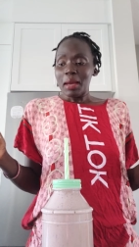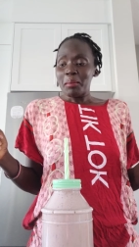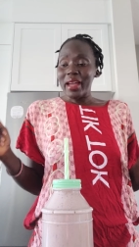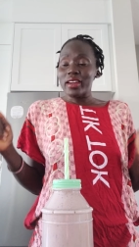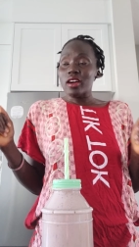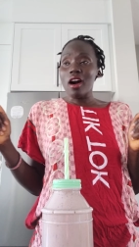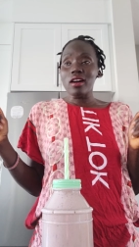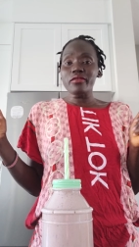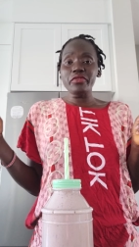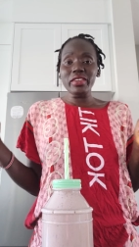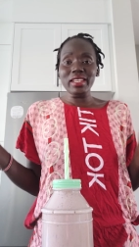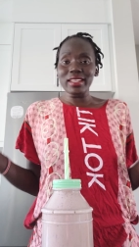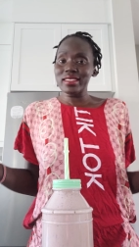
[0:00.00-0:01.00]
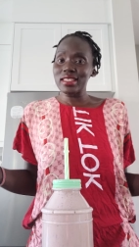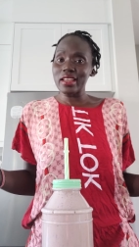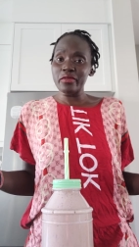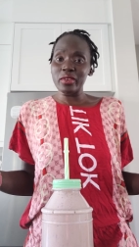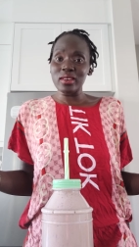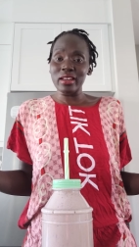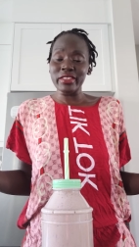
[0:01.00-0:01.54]
my confidence
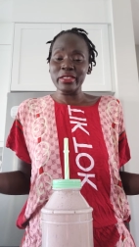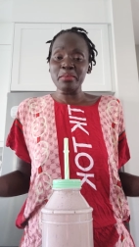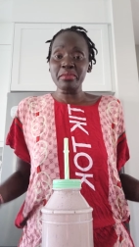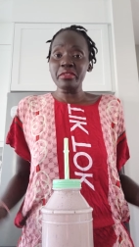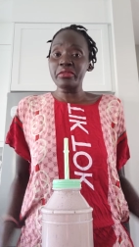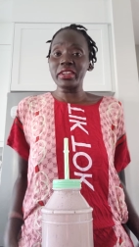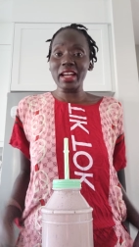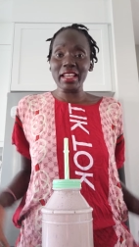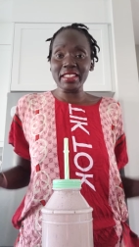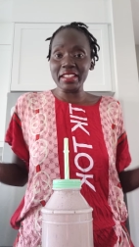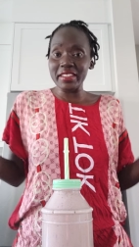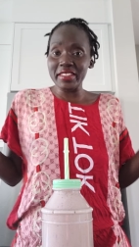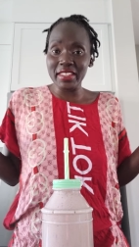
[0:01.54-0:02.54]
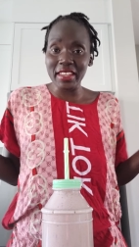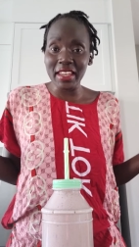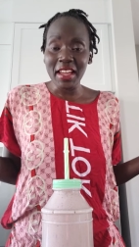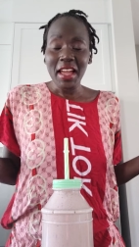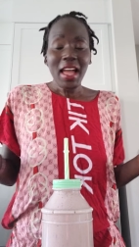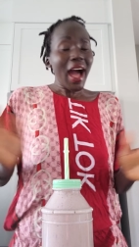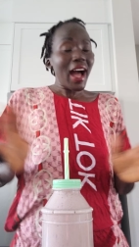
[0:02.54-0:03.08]
level has improved you guys can
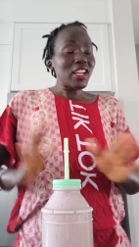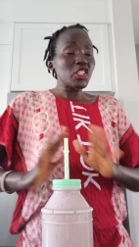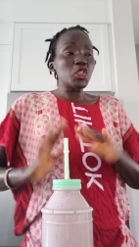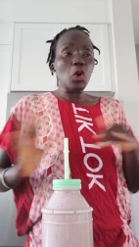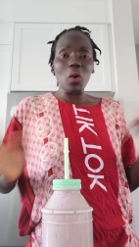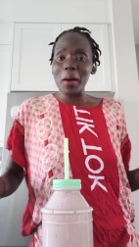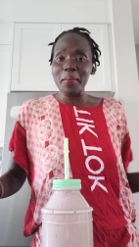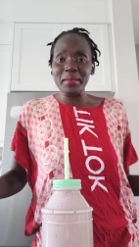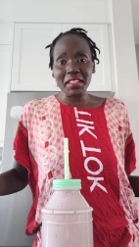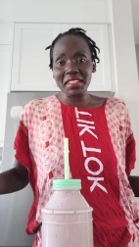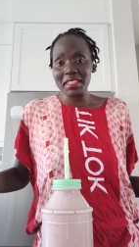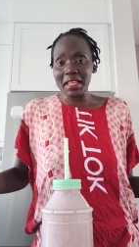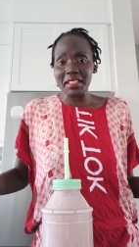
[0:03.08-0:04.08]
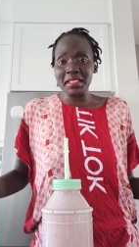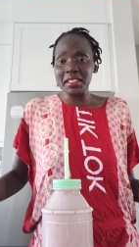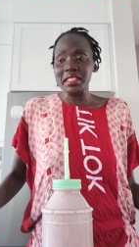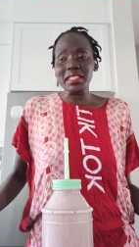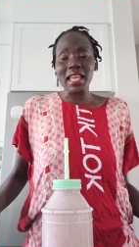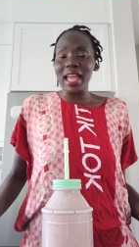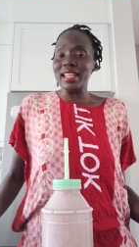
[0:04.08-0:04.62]
see i show up just like
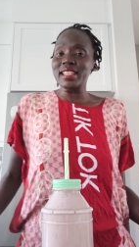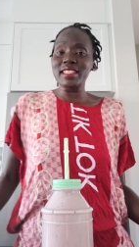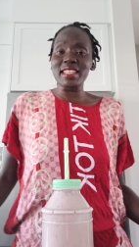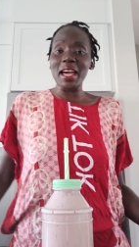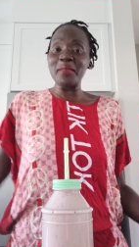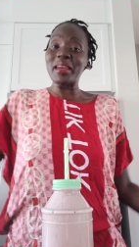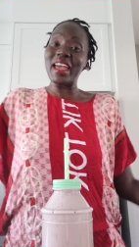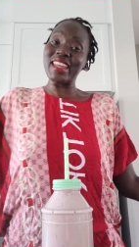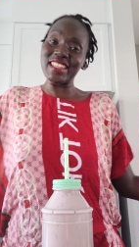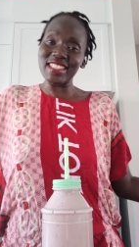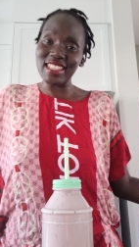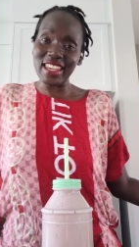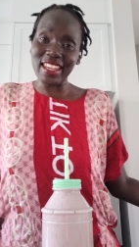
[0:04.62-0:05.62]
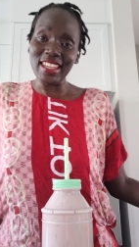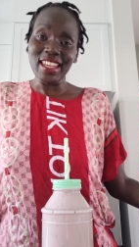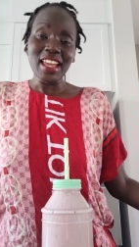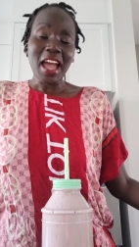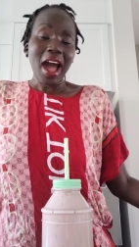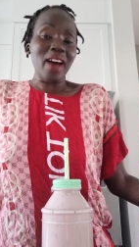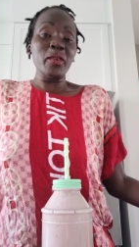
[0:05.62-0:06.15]
this anytime any day
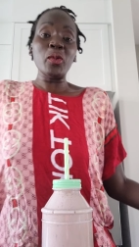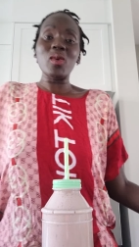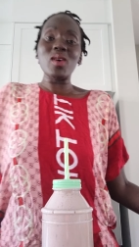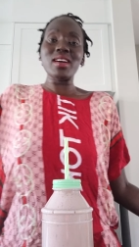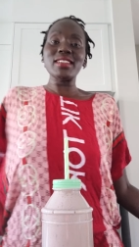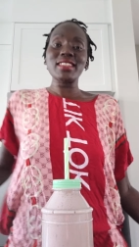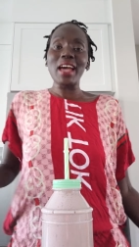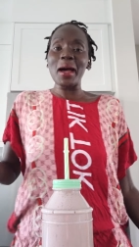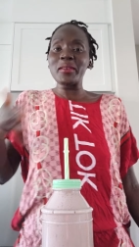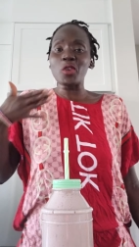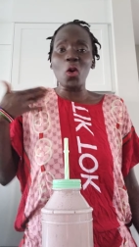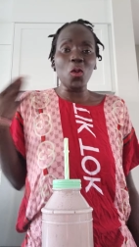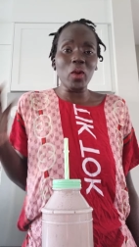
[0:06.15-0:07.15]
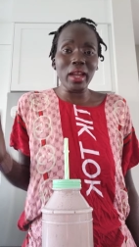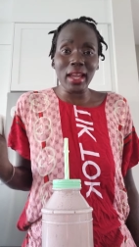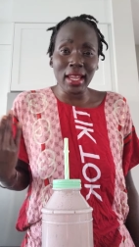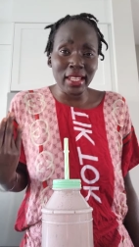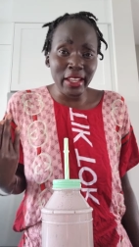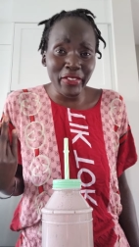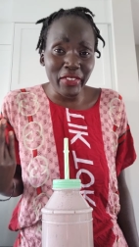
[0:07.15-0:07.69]
i want i don't wear
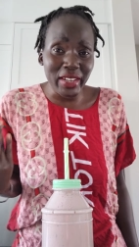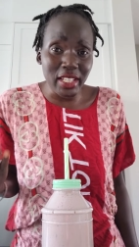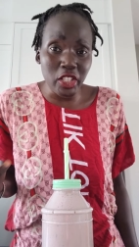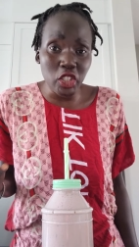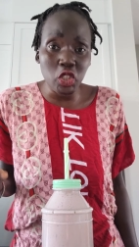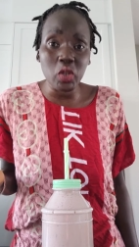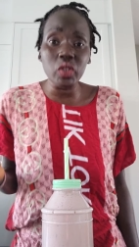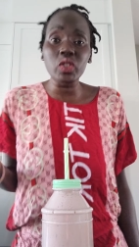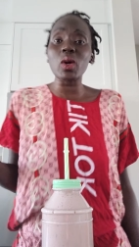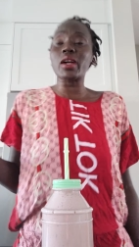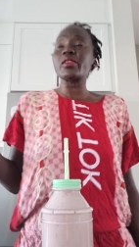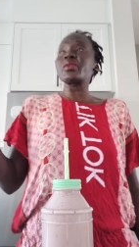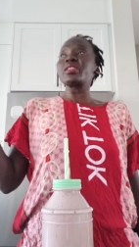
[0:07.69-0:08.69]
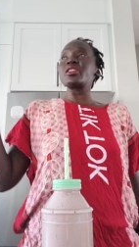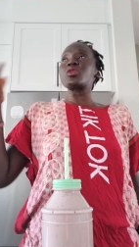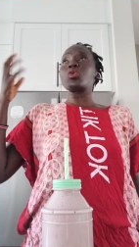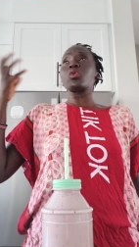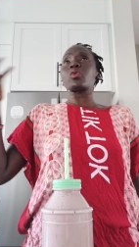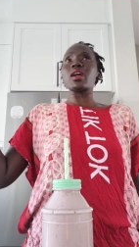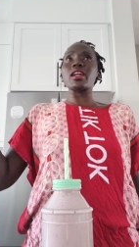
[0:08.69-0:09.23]
any foundation so i don't need to
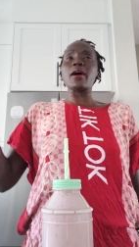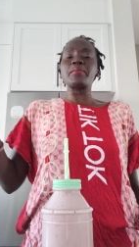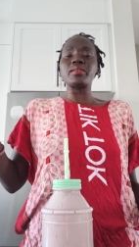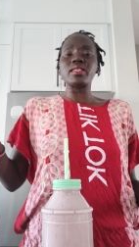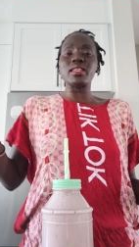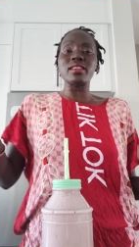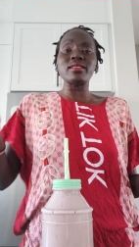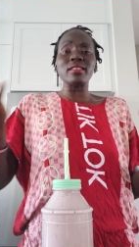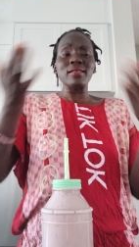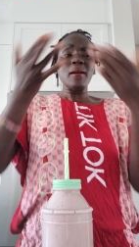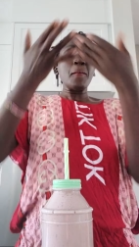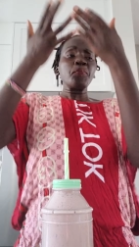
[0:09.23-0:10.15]
go run upstairs and